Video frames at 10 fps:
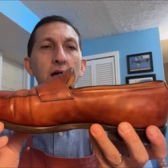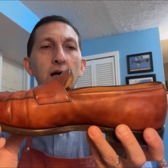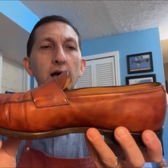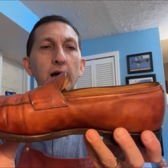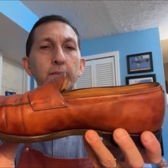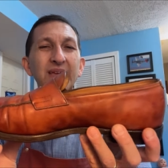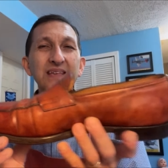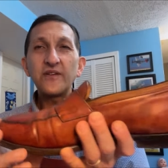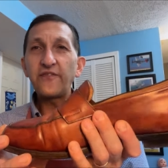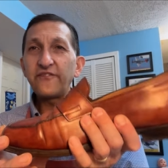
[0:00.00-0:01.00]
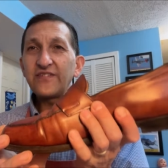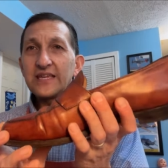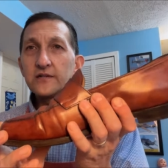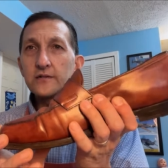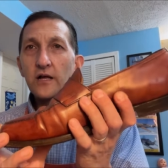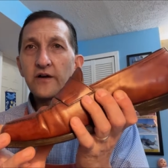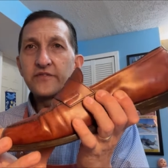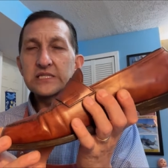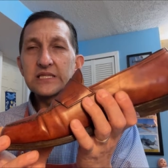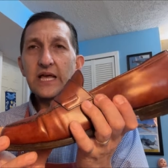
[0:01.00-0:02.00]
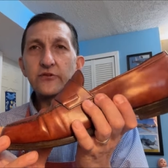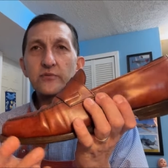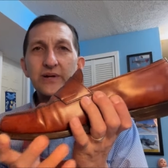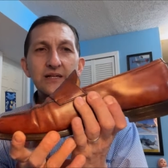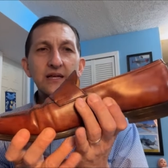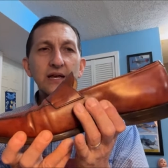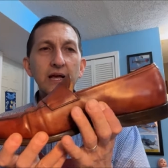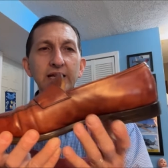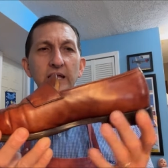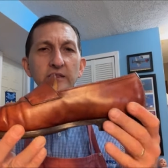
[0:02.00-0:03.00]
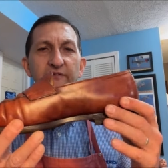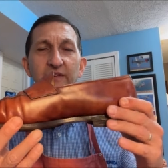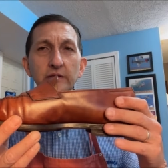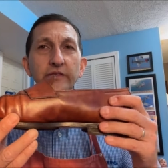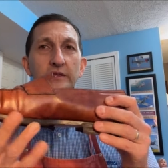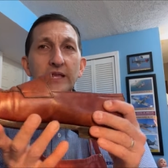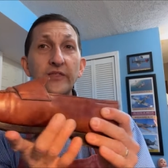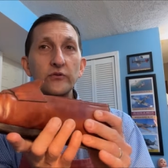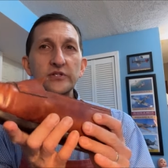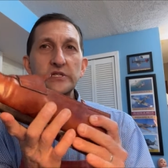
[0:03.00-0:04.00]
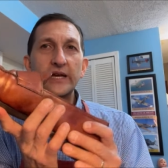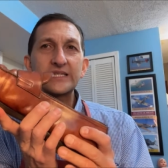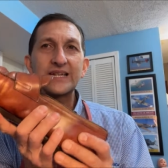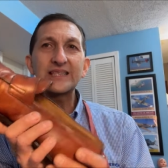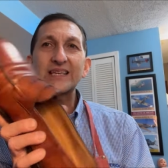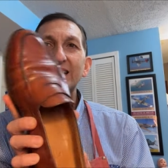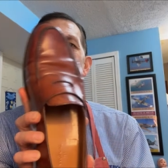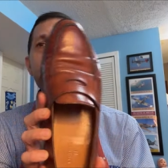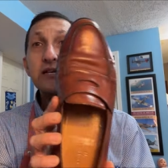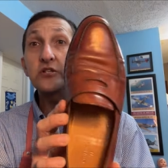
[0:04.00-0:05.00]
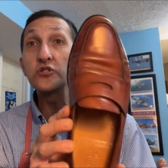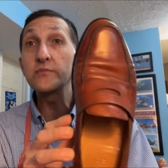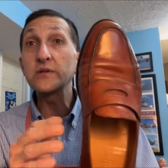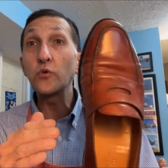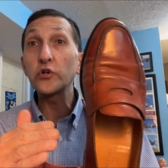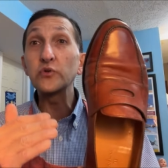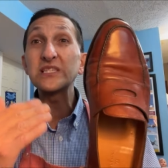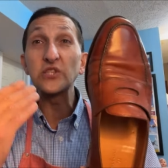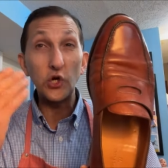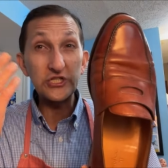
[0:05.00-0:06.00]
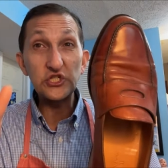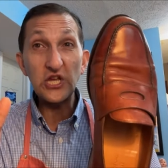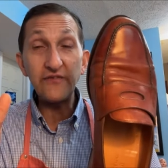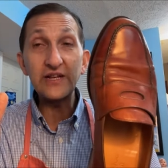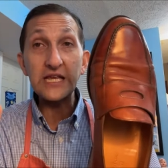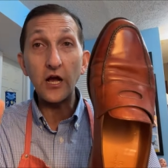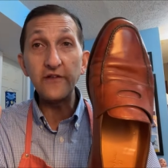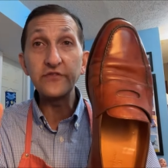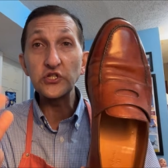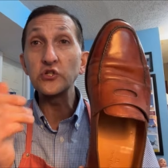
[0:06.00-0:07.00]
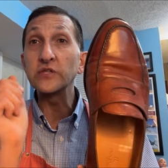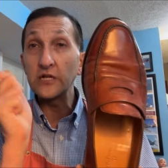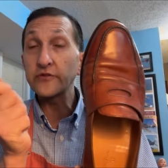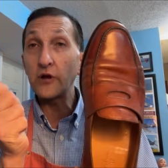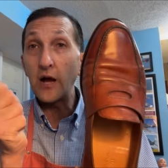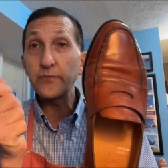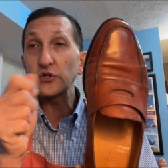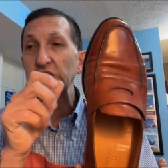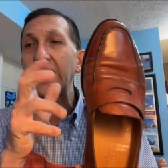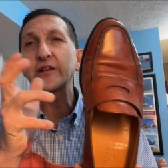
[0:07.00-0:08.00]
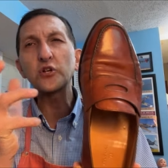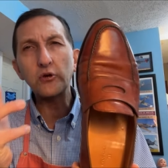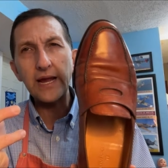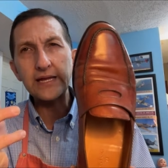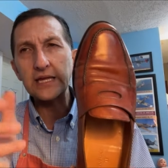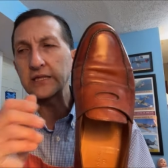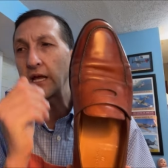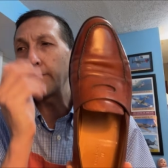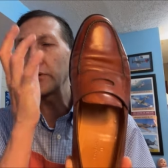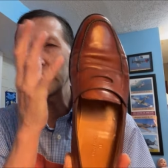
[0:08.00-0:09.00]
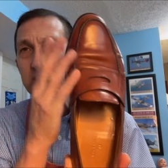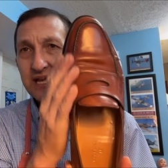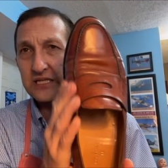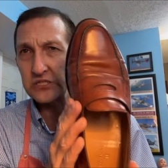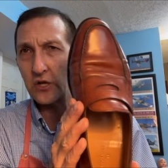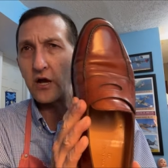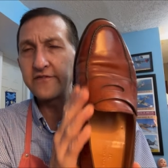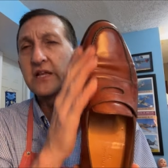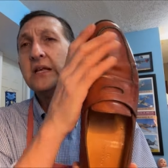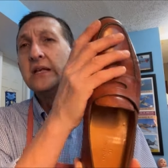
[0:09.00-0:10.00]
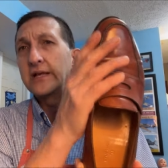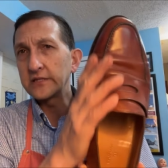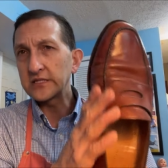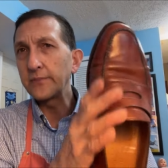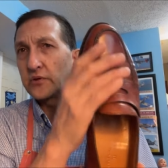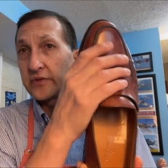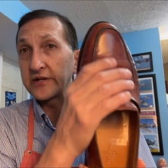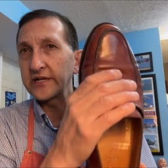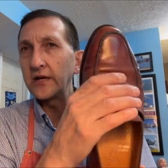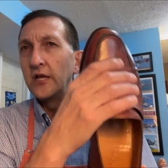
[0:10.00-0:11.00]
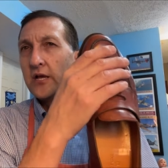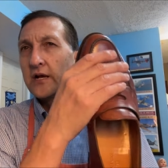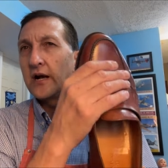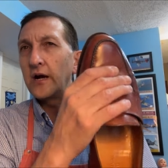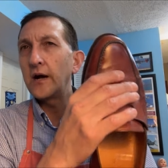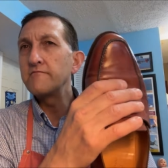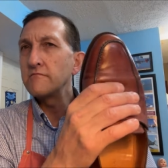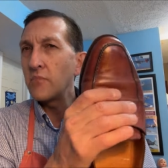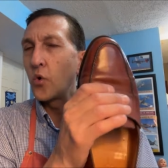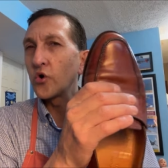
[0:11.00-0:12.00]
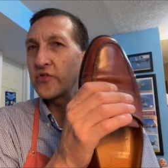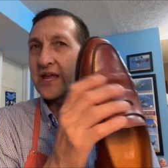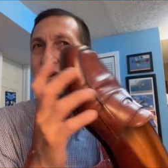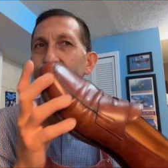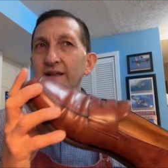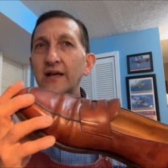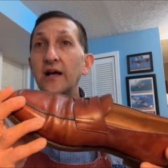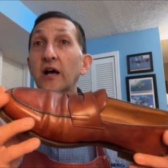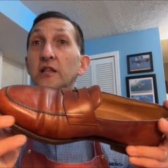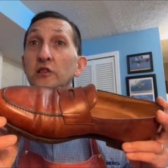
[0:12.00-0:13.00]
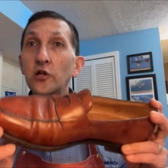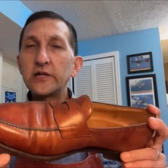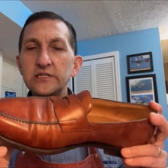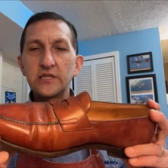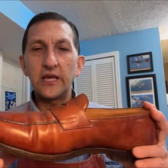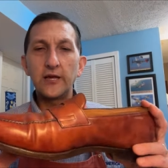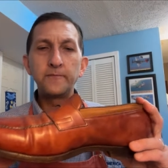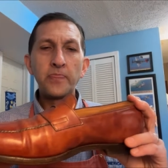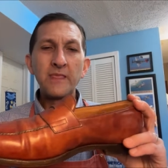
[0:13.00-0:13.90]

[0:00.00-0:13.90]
Um, and the feel of this leather. But uh, again, the feel of the leather is nice, and I think that's going to contribute more to its longevity of the shoe. You know, the upper's not cracking, the upper's staying soft and supple, da da da, uh, uh more than a looks thing.